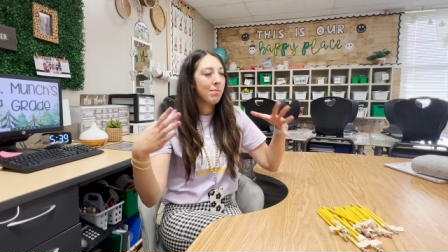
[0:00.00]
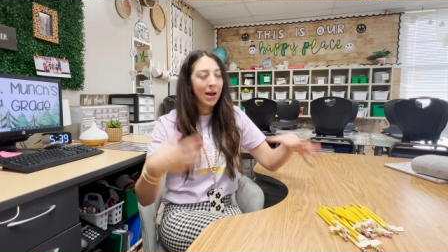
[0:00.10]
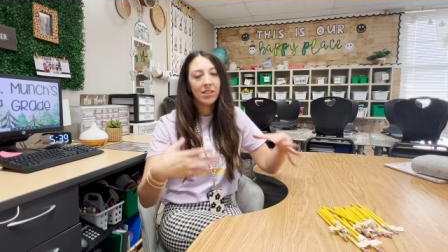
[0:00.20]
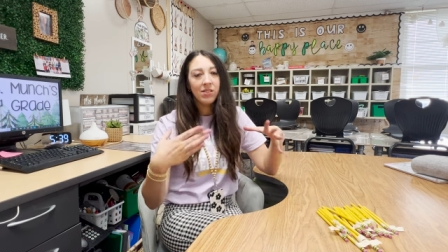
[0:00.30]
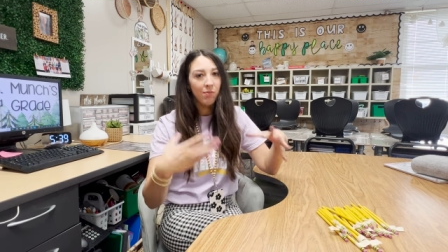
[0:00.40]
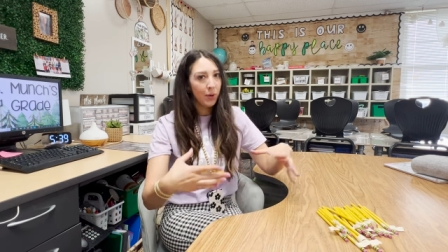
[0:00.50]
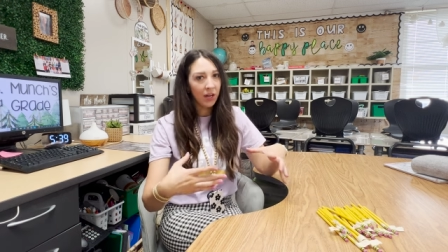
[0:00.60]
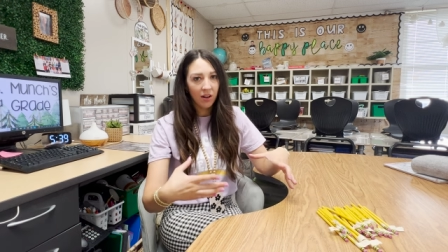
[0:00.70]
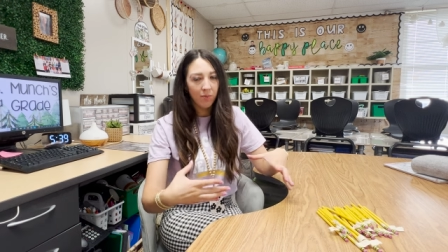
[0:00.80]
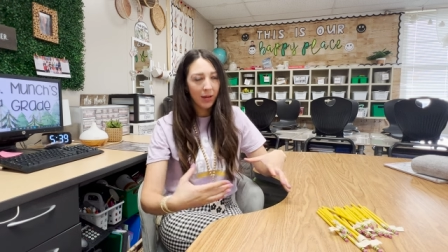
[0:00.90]
massive
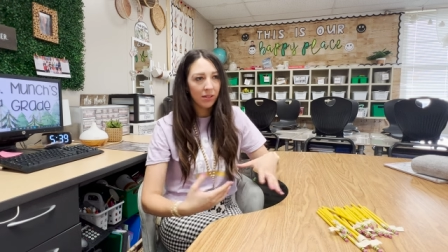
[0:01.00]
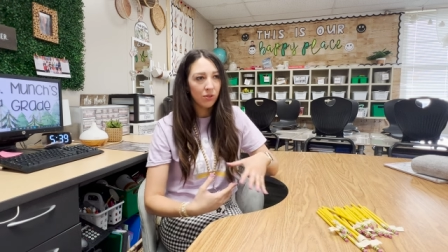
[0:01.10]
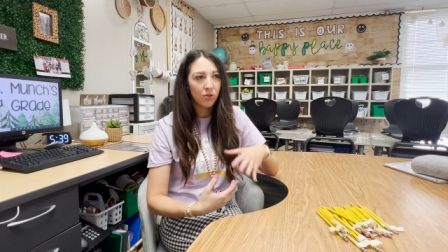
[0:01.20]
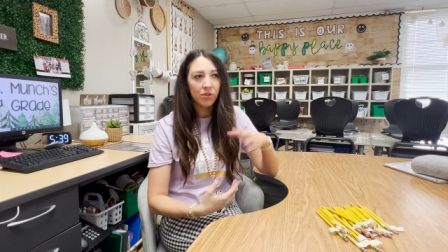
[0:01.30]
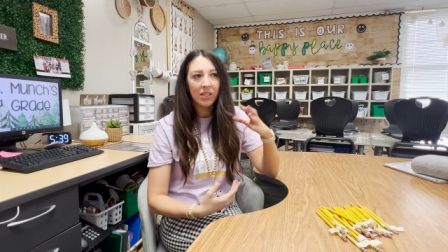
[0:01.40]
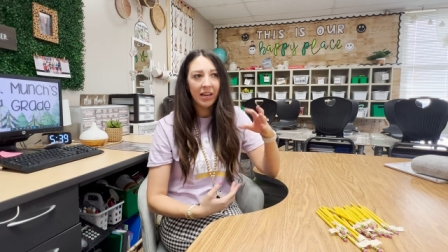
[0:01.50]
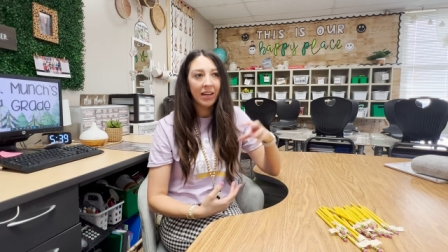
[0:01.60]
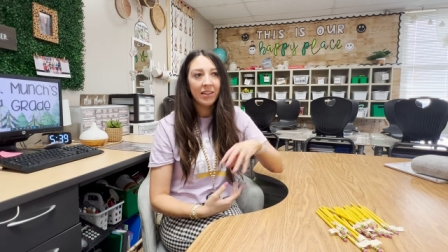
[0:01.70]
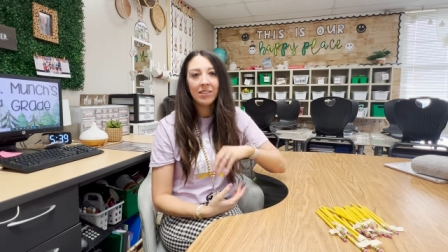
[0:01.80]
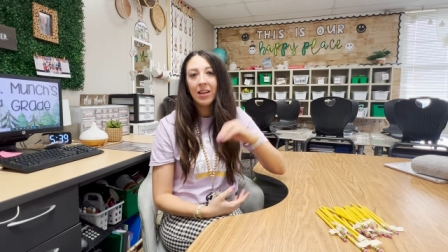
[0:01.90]
bucket of pencils
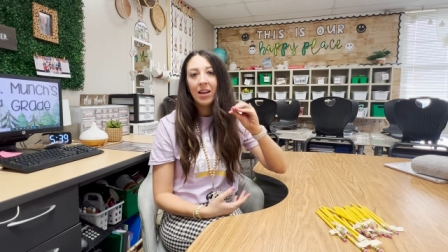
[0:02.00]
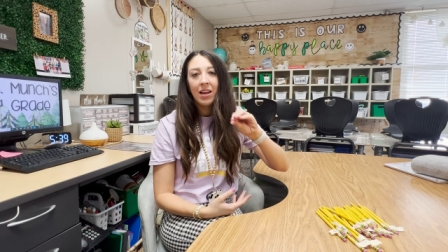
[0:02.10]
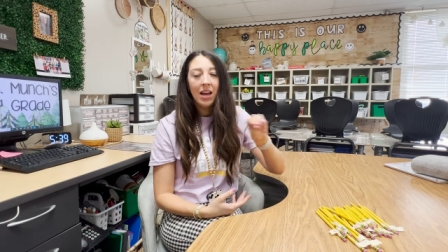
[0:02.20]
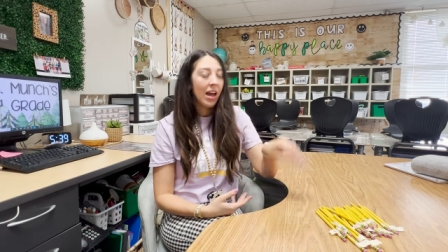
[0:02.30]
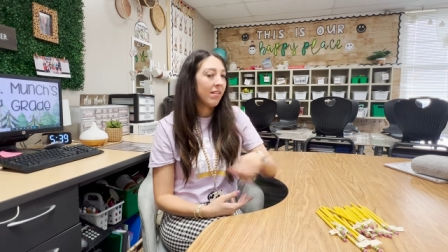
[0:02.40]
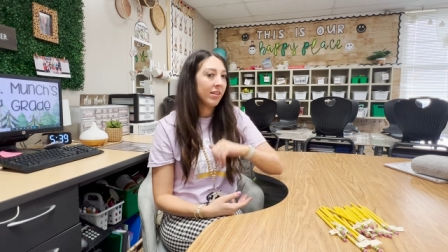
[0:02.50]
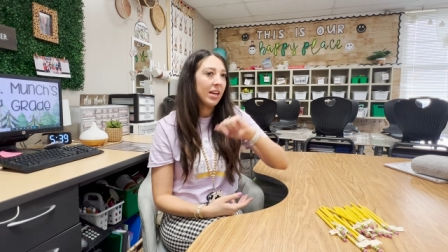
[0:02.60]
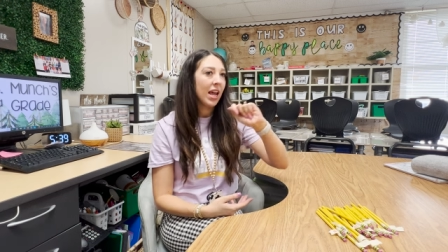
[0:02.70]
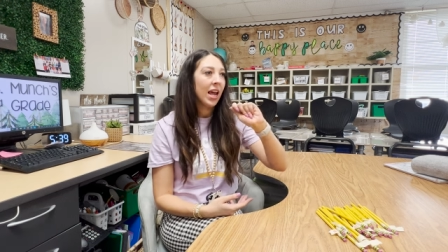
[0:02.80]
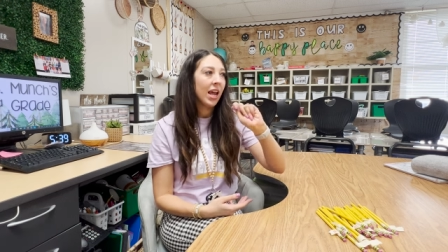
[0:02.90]
and every
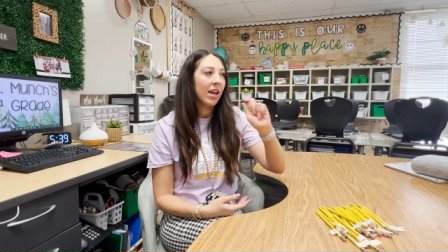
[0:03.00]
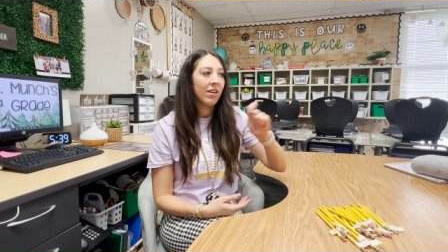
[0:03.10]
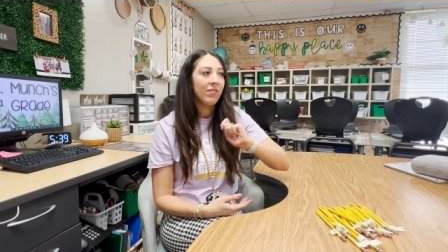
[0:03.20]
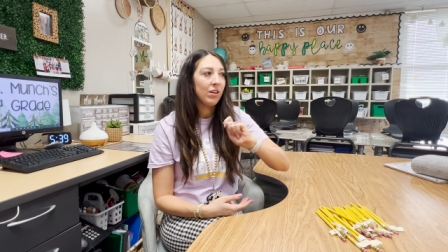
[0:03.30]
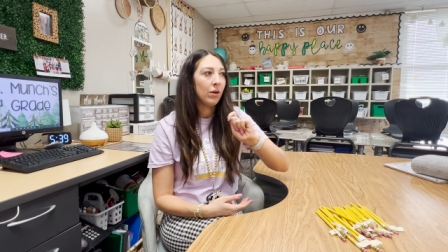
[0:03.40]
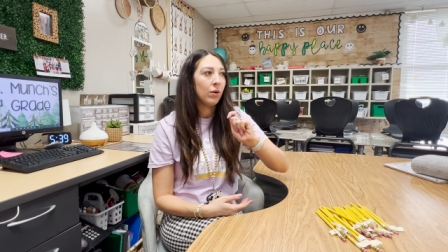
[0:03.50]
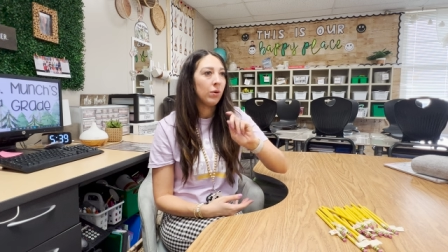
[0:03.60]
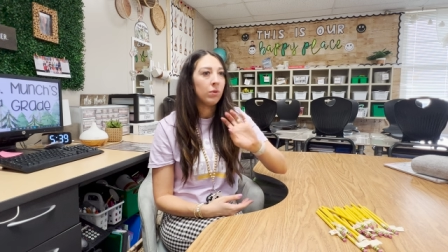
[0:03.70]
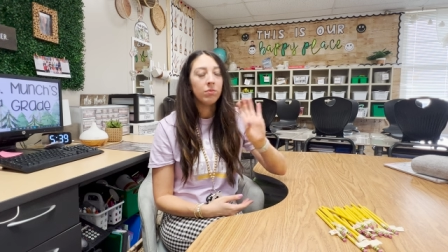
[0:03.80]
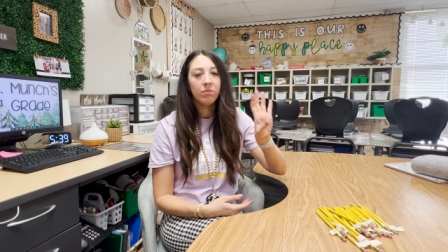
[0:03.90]
day if you